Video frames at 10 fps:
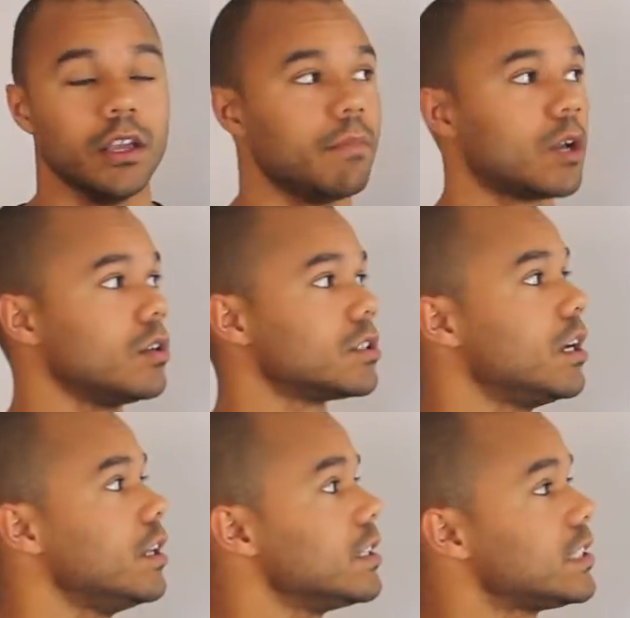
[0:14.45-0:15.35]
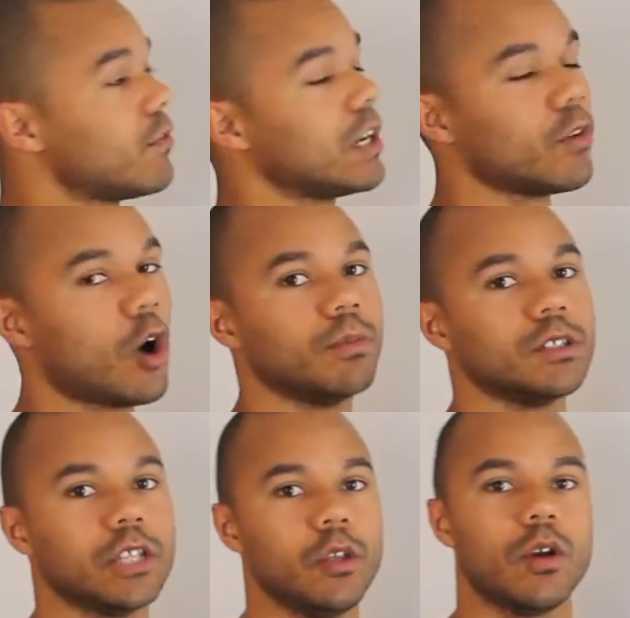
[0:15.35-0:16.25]
Because there's several different
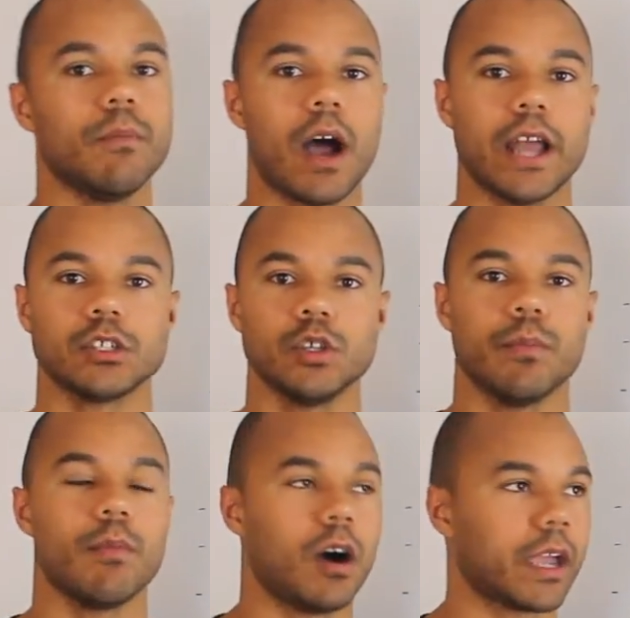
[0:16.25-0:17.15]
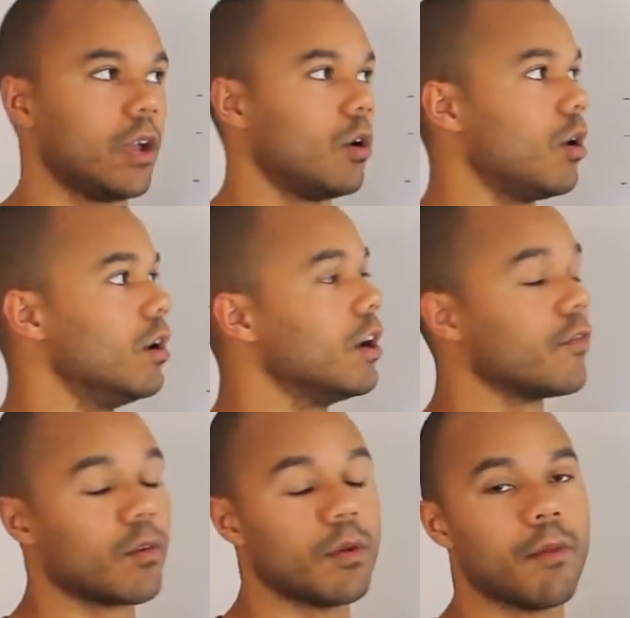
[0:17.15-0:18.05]
options that you can buy in a supermarket or
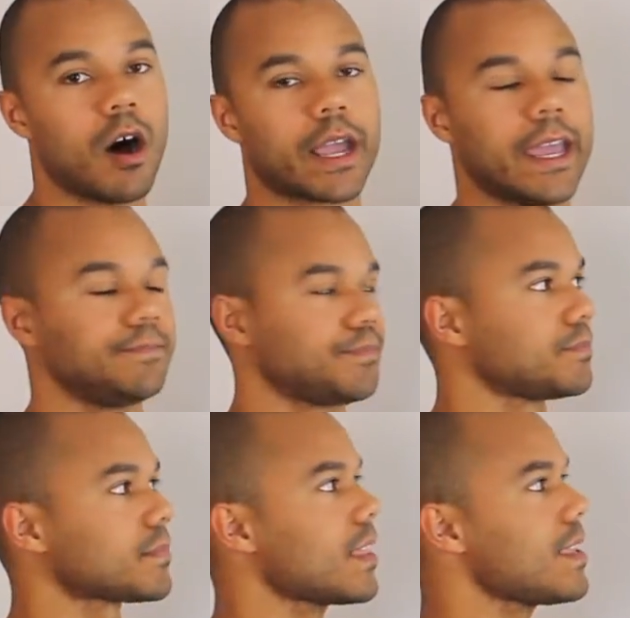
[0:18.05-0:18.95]
from a market.